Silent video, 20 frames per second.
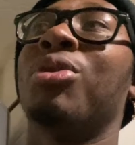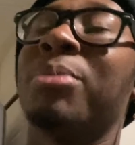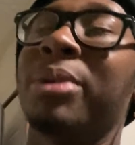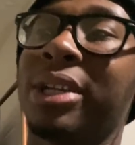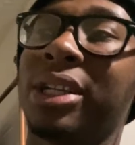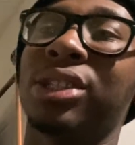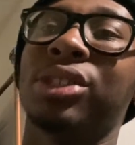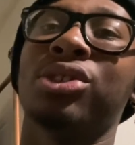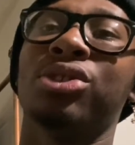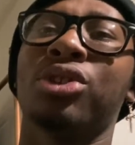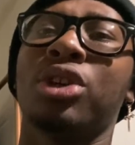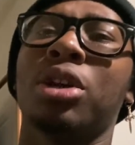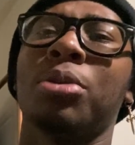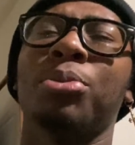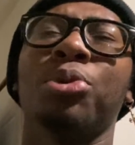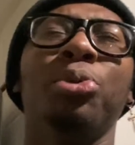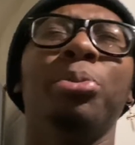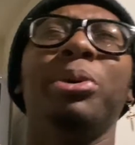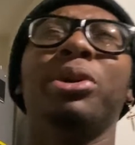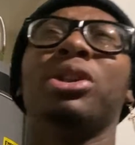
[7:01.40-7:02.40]
my Instagram, it
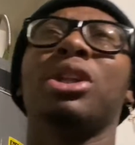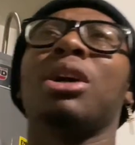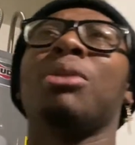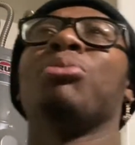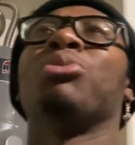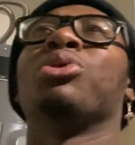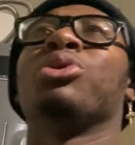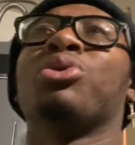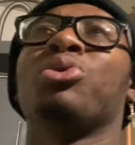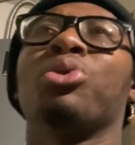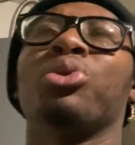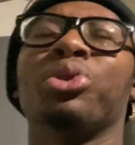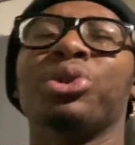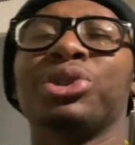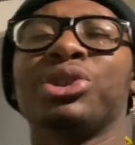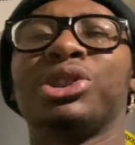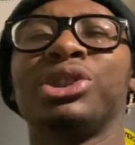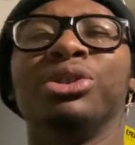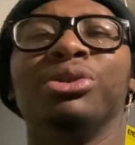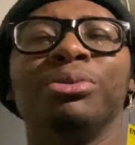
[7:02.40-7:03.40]
would be a lot more cooler
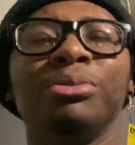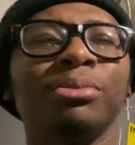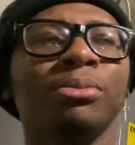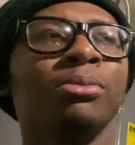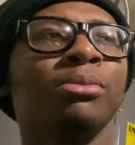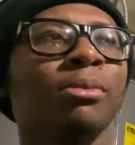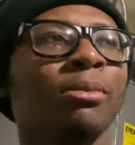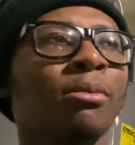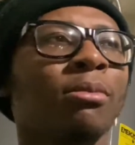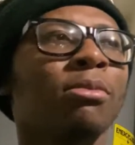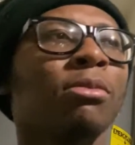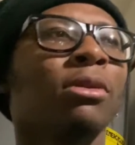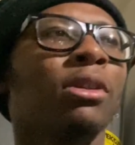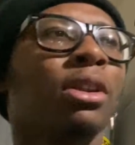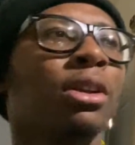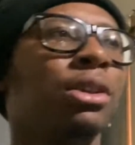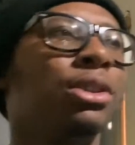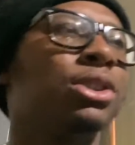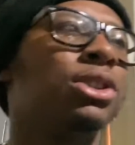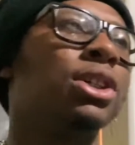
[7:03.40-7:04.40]
too.
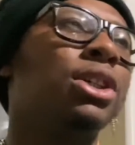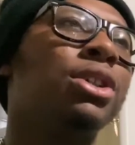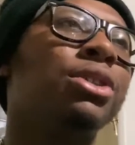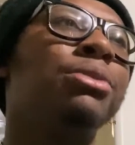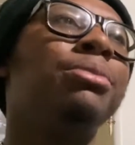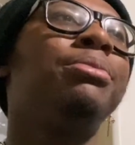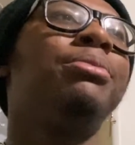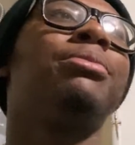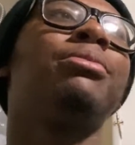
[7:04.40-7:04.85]
So,